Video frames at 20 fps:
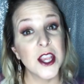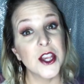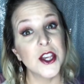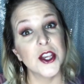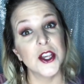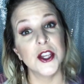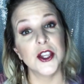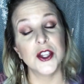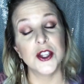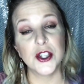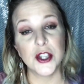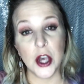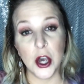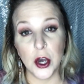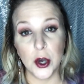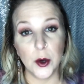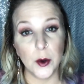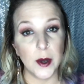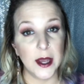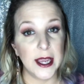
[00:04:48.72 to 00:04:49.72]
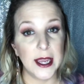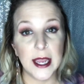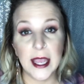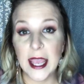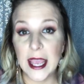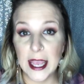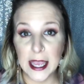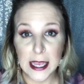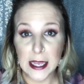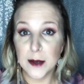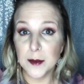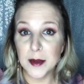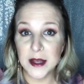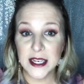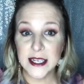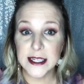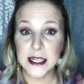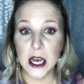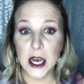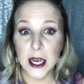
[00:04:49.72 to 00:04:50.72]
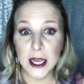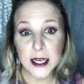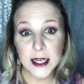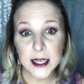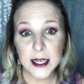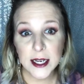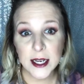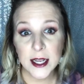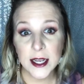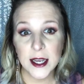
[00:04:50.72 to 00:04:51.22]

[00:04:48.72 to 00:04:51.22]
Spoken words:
So it can be done,